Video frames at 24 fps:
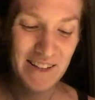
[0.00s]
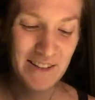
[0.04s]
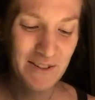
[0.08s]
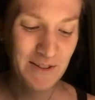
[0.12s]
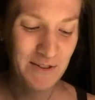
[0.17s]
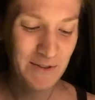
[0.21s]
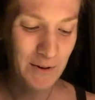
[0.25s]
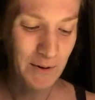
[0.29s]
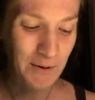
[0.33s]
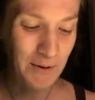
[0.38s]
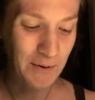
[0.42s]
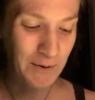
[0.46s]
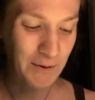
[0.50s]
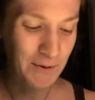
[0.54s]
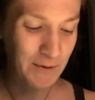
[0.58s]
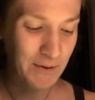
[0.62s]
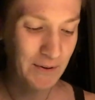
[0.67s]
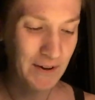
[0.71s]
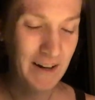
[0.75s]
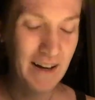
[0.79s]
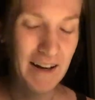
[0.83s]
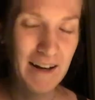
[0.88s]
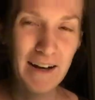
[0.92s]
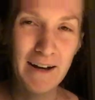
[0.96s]
So,
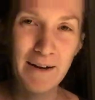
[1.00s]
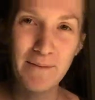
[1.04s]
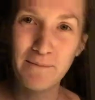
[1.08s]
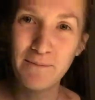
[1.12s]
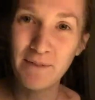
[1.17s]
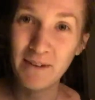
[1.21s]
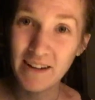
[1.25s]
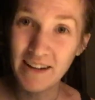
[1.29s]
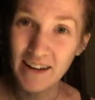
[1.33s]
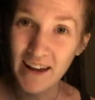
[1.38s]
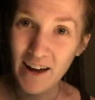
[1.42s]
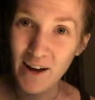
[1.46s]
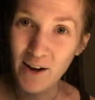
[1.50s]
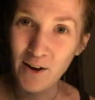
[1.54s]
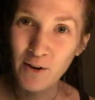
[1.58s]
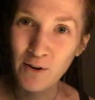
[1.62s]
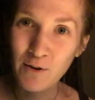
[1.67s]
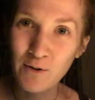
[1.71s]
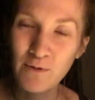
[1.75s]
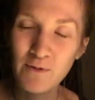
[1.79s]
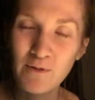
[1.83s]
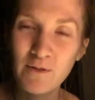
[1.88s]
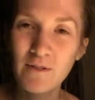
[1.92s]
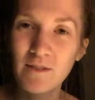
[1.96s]
um, but
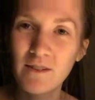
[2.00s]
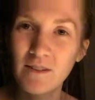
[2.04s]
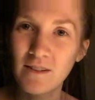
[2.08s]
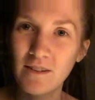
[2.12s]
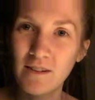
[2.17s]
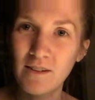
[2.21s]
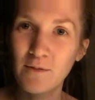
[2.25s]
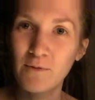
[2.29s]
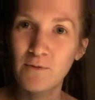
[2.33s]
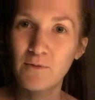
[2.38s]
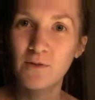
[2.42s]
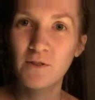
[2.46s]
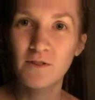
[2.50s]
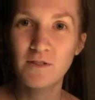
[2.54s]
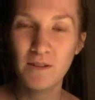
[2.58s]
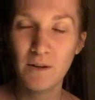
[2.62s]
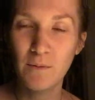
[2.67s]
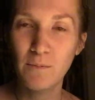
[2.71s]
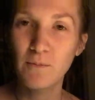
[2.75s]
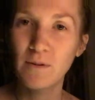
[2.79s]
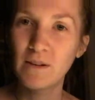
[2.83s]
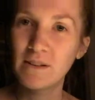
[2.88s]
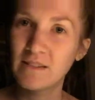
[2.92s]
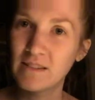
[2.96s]
now, for
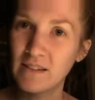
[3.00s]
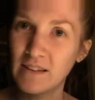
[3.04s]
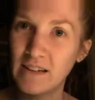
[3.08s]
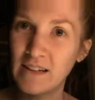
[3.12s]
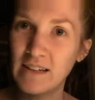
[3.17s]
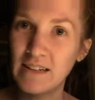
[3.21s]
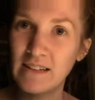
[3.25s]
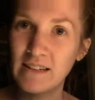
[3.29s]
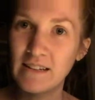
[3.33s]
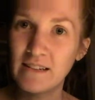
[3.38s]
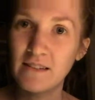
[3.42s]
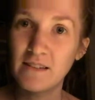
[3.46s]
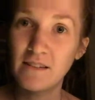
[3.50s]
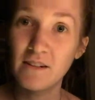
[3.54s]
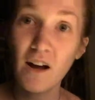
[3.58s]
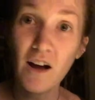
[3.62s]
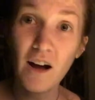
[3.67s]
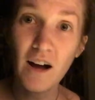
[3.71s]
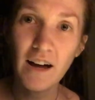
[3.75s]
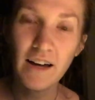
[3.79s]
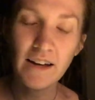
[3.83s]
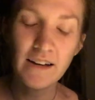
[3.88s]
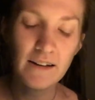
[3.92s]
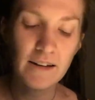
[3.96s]
some reason, it does
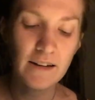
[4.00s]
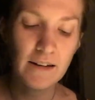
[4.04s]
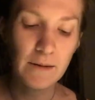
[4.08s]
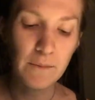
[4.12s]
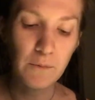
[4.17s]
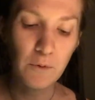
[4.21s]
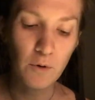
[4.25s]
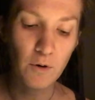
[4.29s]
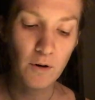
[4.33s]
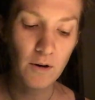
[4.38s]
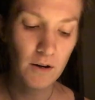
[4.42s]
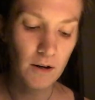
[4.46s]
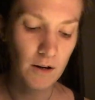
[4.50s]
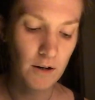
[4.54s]
not anymore.